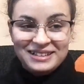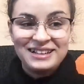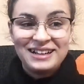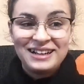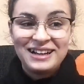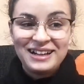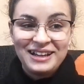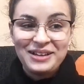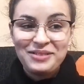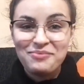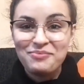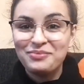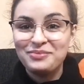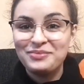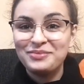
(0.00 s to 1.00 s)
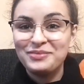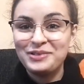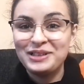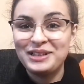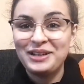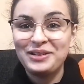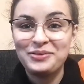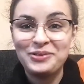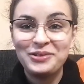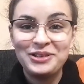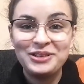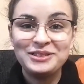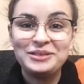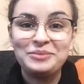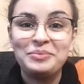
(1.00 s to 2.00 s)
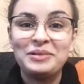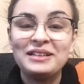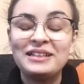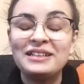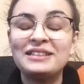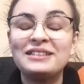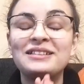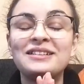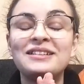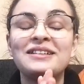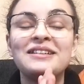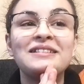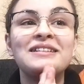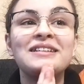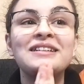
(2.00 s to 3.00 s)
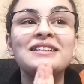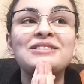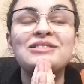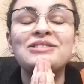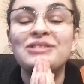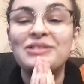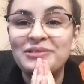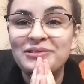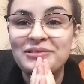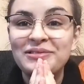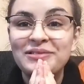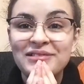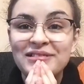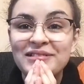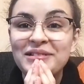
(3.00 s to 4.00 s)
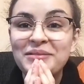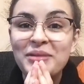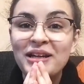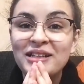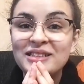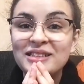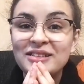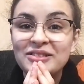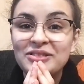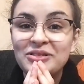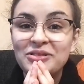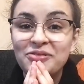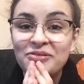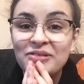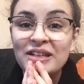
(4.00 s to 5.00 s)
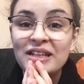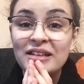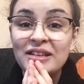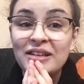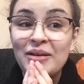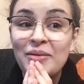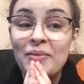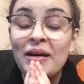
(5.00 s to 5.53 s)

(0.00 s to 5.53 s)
I'm without words, but it's so amazing to feel them.